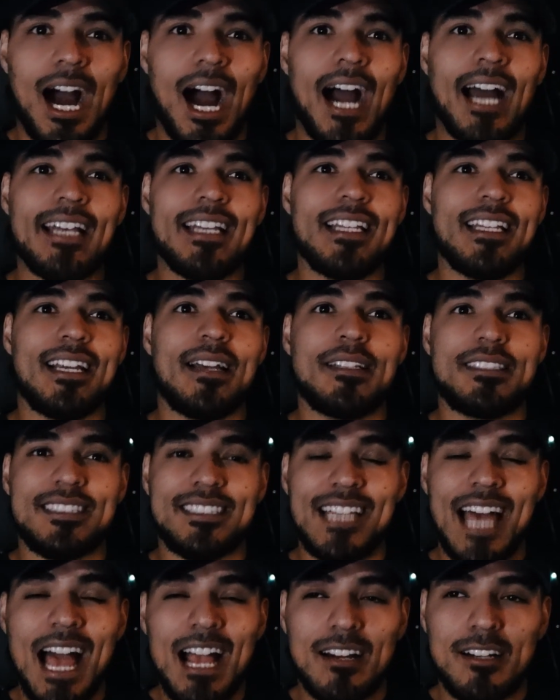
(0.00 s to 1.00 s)
I need to
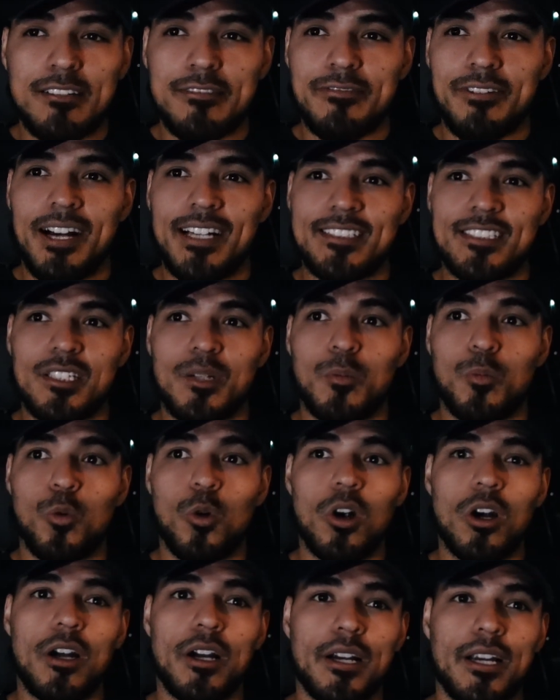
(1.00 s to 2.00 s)
sacrifice some
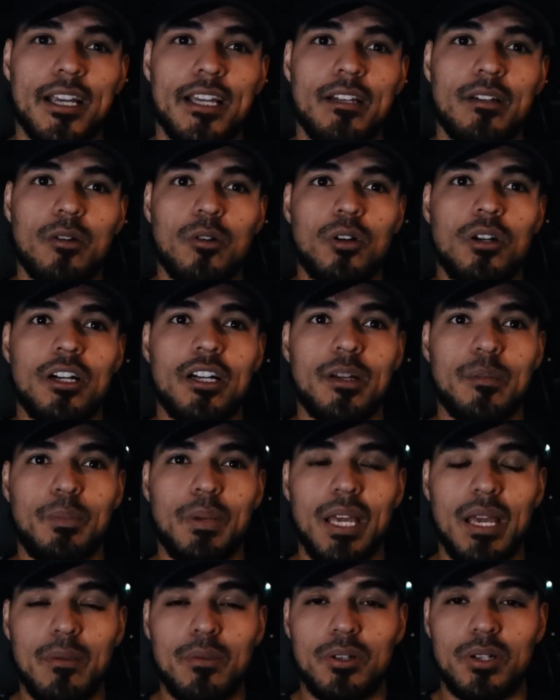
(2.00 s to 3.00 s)
work in order to
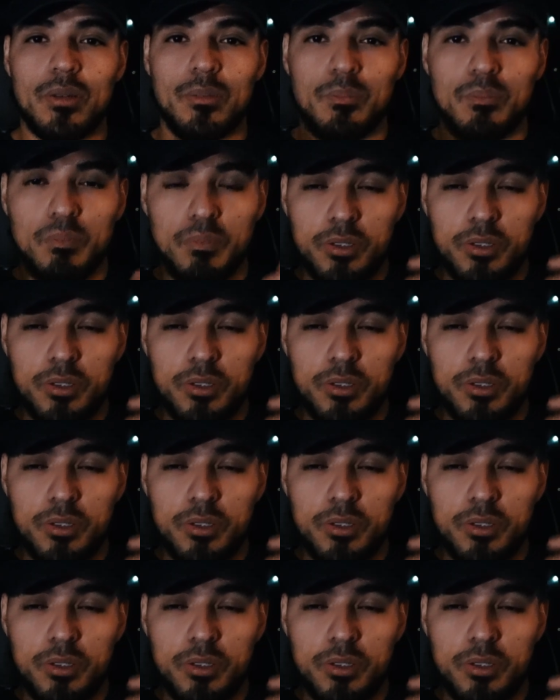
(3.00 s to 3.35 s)
be able to